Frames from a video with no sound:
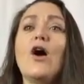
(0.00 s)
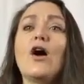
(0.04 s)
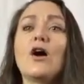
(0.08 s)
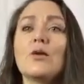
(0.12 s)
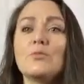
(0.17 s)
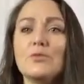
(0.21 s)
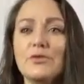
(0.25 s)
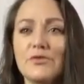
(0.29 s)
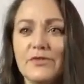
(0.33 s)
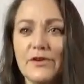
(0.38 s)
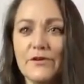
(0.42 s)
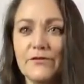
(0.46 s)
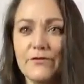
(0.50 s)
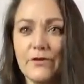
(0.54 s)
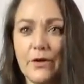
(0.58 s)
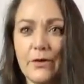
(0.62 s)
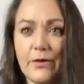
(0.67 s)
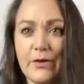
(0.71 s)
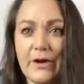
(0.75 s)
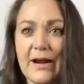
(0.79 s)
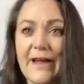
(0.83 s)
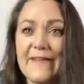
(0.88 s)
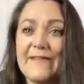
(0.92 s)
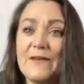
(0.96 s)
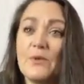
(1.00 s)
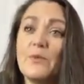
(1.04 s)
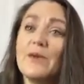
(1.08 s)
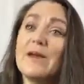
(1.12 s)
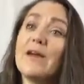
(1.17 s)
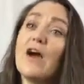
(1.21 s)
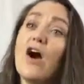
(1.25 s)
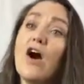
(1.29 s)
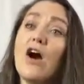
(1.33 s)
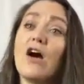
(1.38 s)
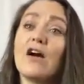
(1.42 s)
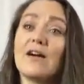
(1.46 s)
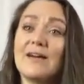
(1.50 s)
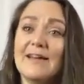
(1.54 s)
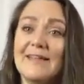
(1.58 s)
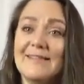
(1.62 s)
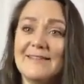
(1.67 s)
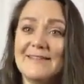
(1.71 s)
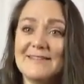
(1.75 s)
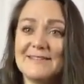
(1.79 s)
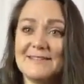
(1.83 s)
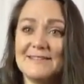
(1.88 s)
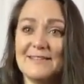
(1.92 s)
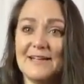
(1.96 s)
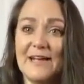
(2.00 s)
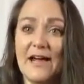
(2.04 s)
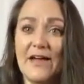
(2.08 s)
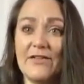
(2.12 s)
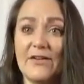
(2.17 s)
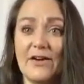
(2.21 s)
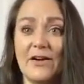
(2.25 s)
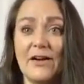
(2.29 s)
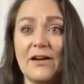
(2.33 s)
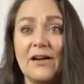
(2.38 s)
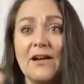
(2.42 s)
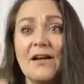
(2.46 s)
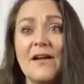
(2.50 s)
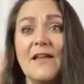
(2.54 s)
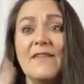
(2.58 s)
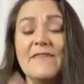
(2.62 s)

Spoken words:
are moving forward and that we are in this together.